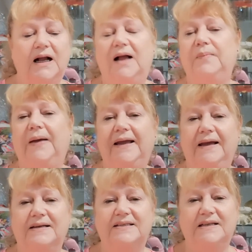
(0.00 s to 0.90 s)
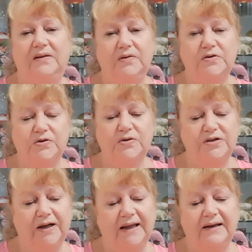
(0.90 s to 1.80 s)
I may extend the draw
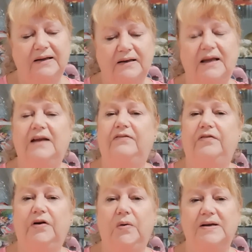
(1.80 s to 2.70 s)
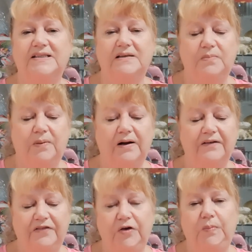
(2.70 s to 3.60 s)
date if requested by a
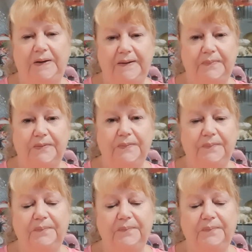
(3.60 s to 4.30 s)
few people,